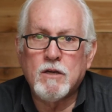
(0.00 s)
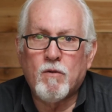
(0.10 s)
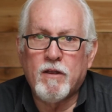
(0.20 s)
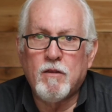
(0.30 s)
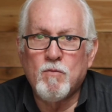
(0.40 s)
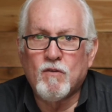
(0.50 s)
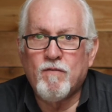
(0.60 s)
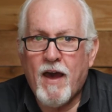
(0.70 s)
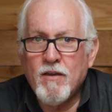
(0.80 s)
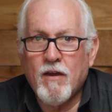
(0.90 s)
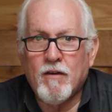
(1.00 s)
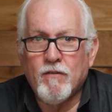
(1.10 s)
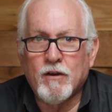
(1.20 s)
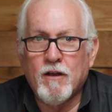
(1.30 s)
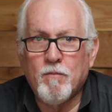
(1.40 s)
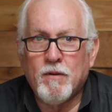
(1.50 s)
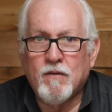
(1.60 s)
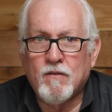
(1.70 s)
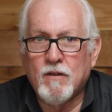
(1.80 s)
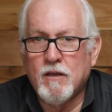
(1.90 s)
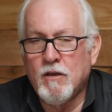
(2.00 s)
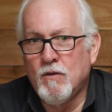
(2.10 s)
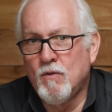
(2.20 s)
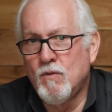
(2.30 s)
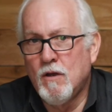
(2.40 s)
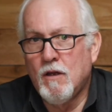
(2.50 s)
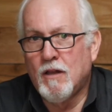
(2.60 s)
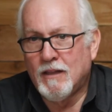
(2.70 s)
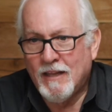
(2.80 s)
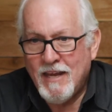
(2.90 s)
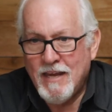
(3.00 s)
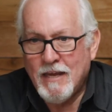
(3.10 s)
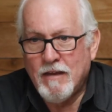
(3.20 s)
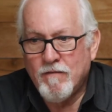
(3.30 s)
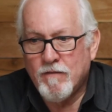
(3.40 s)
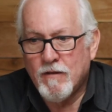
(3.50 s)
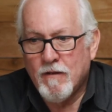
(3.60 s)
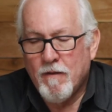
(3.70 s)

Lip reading: to create the most value out of your company so that you leave